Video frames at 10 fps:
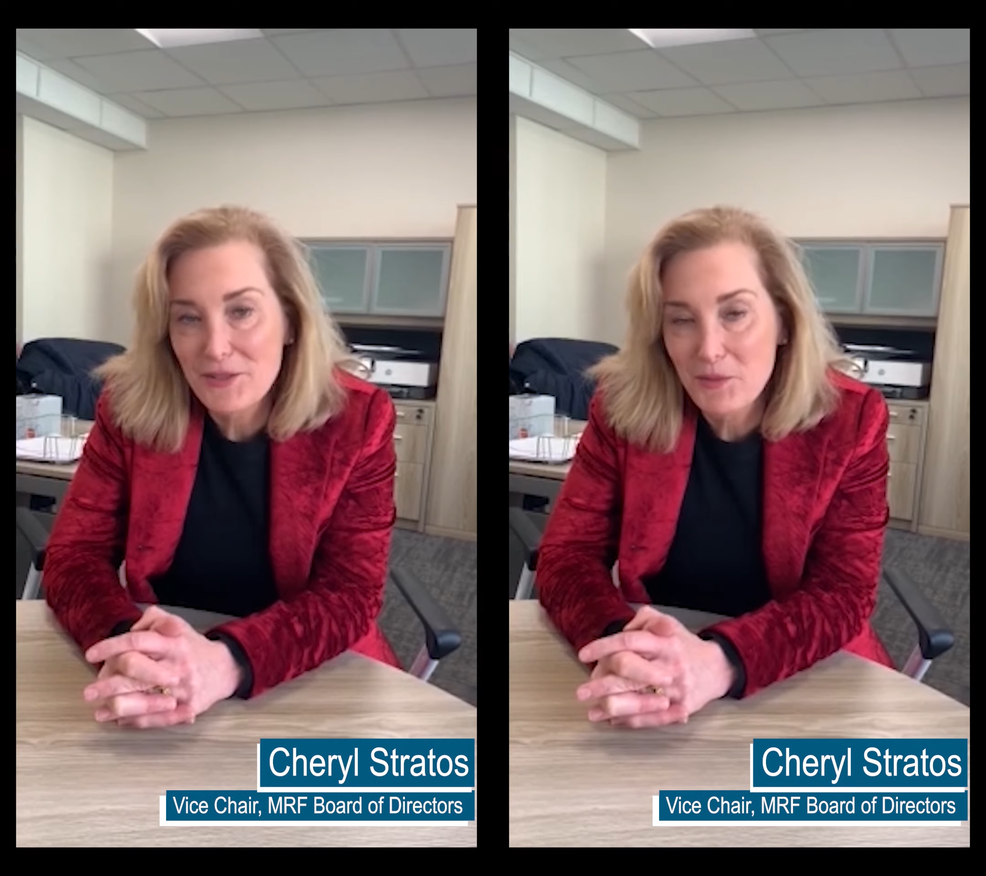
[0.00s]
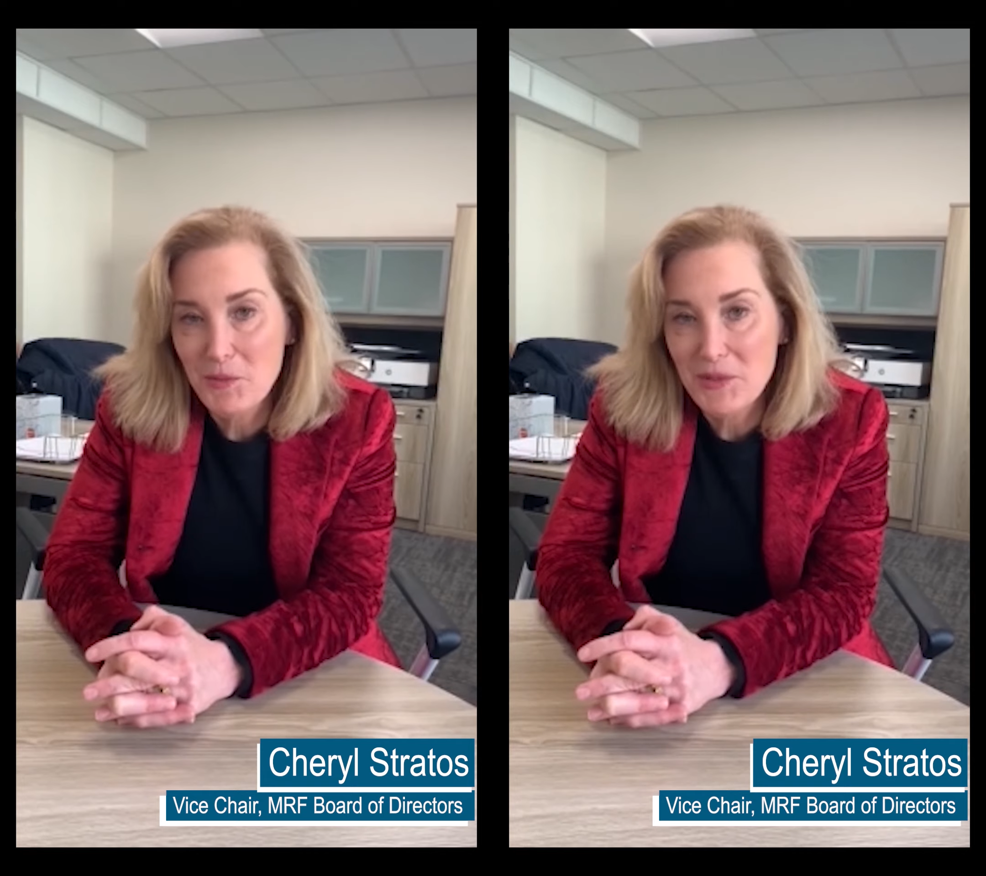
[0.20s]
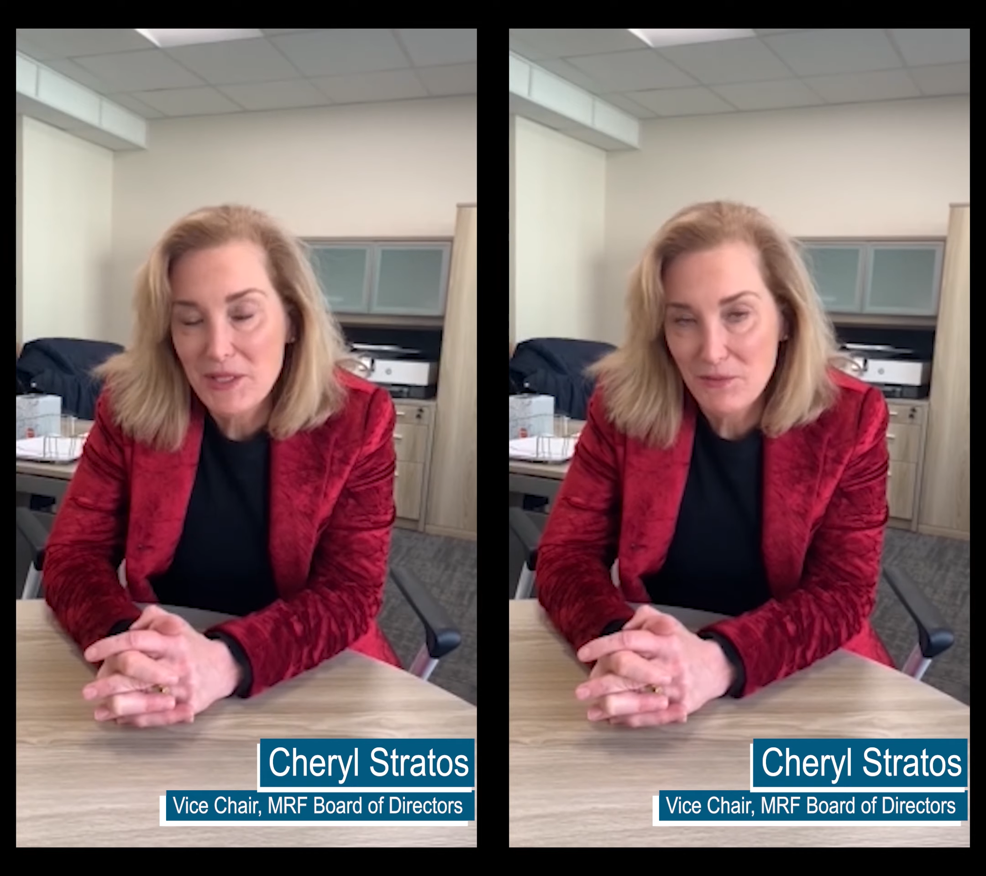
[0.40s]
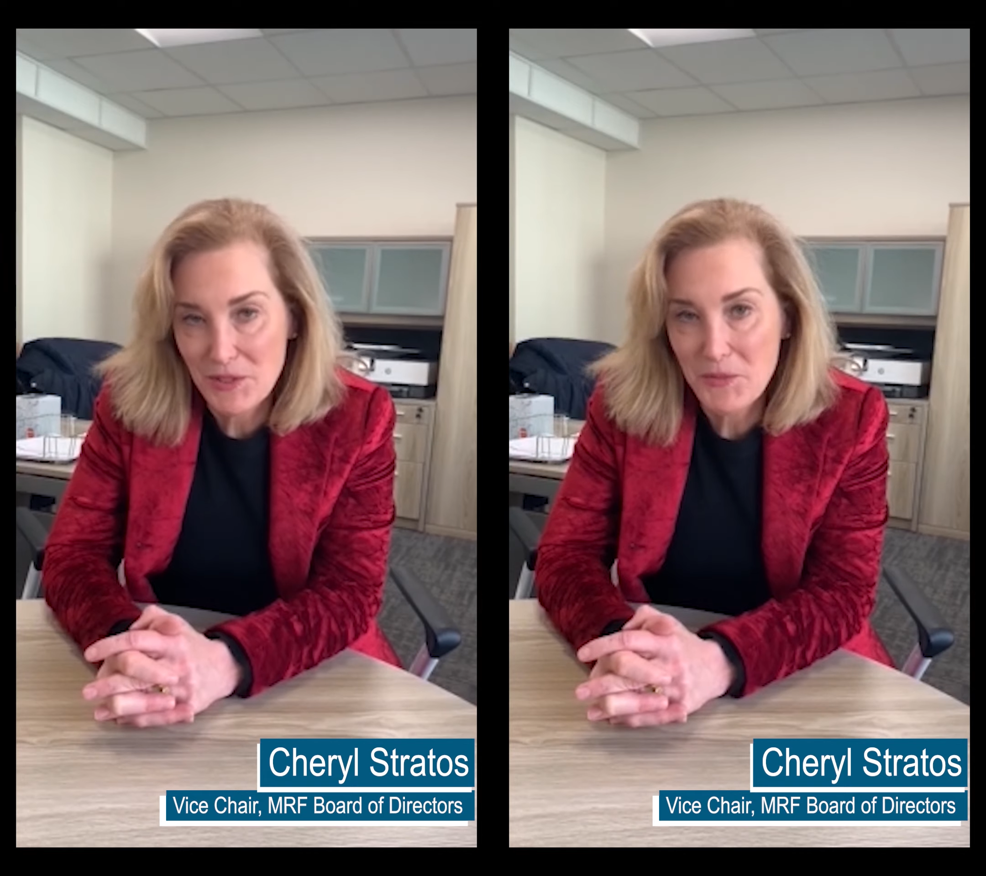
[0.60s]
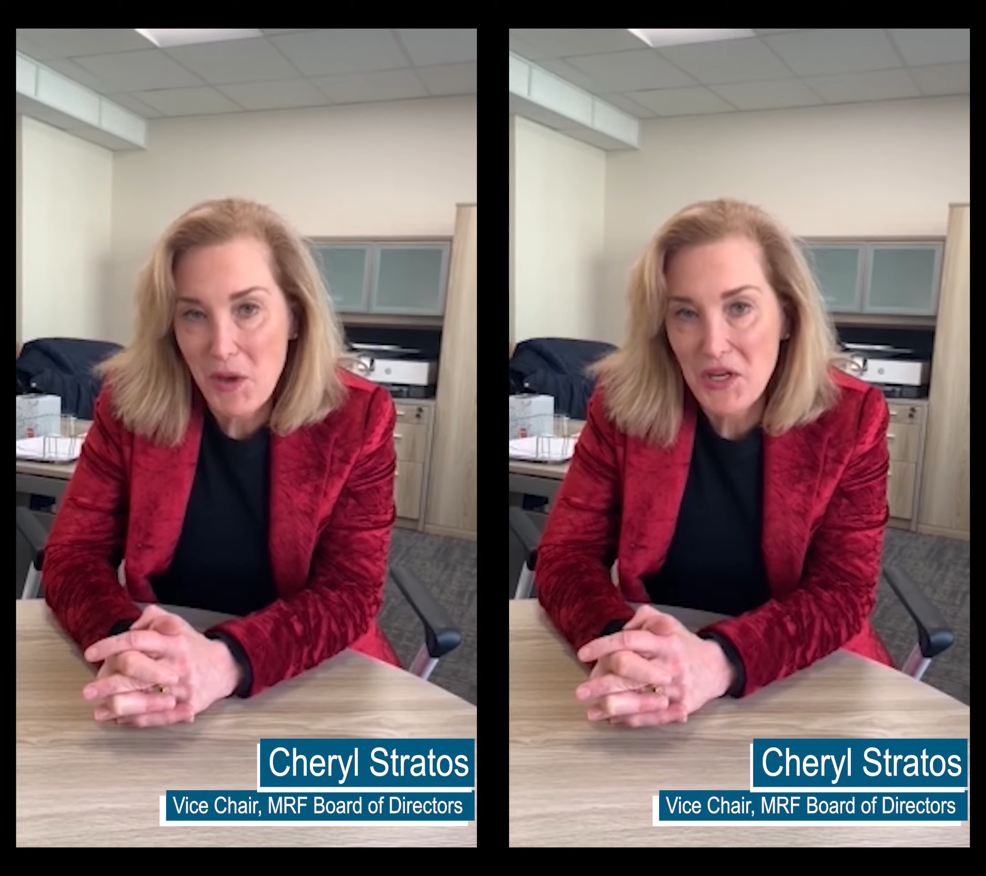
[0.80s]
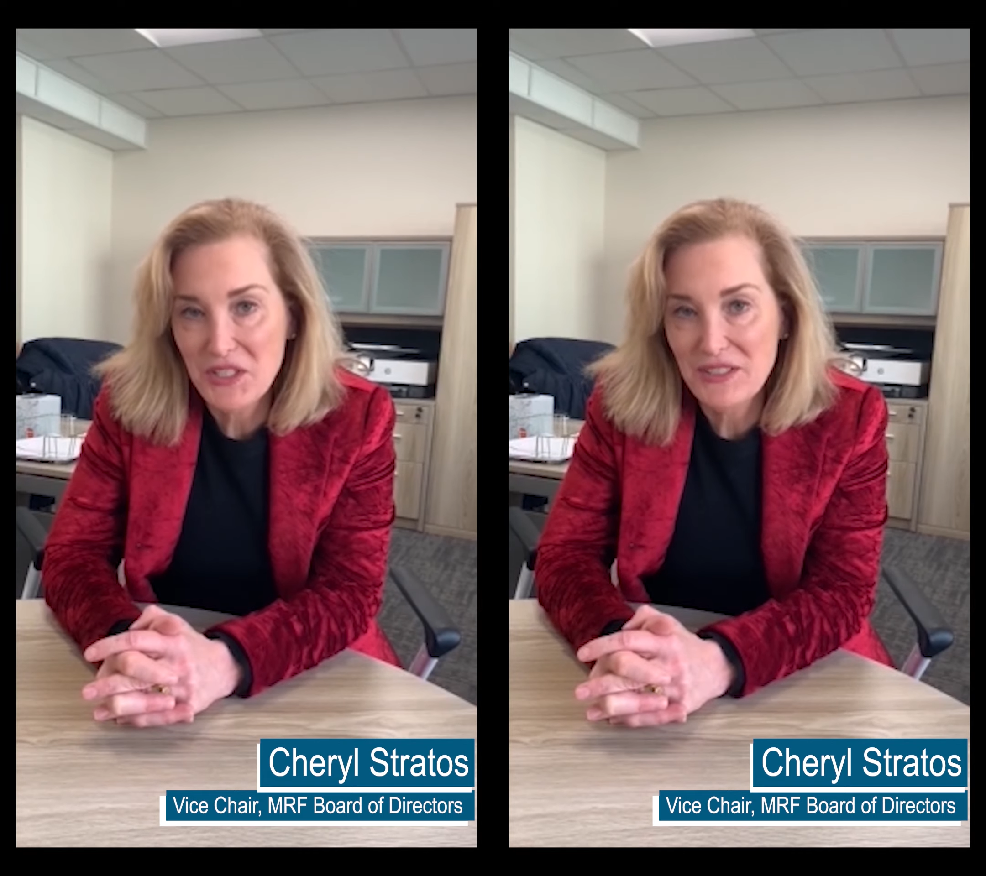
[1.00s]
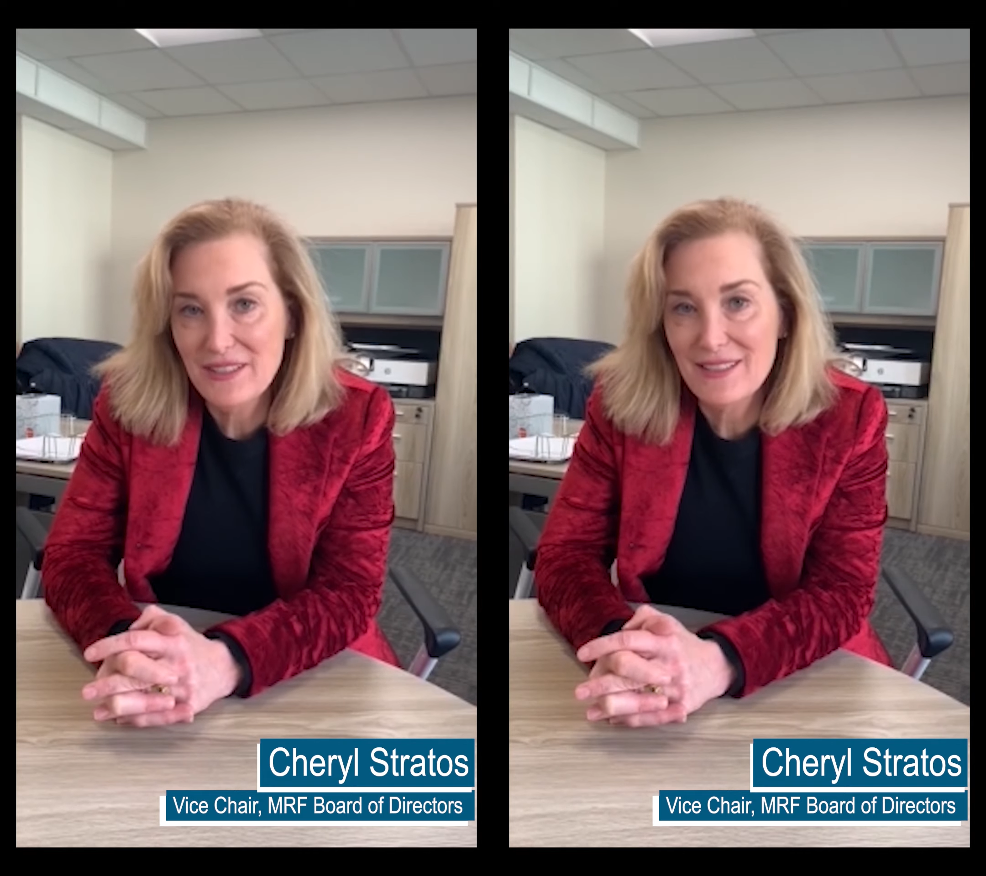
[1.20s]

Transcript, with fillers: a super responder